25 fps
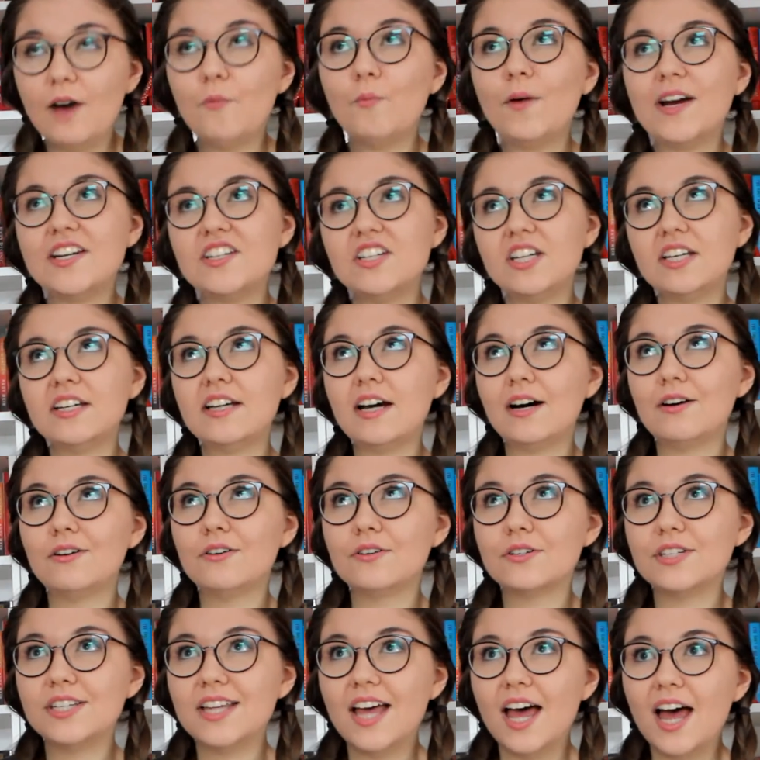and when she
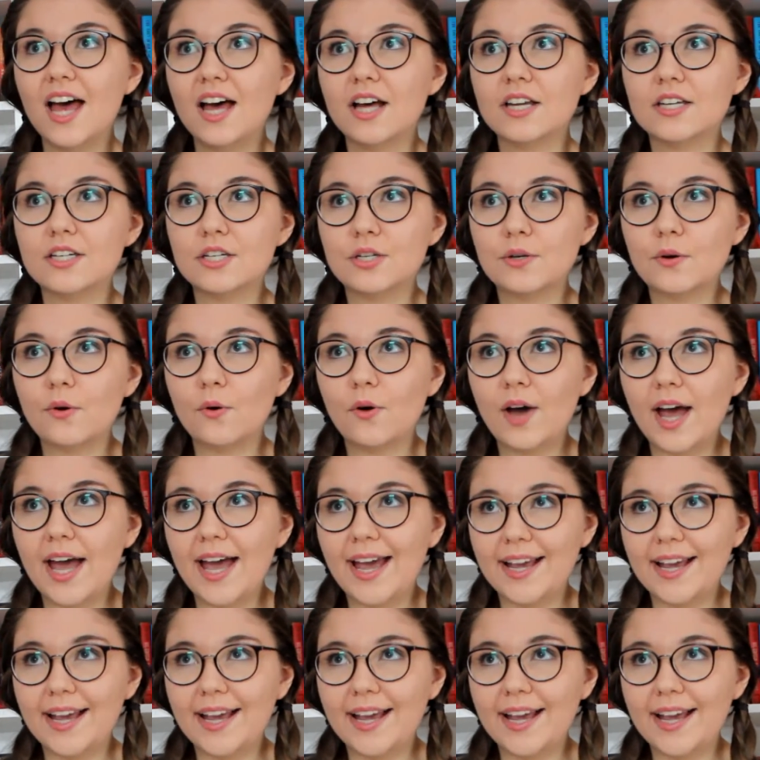goes to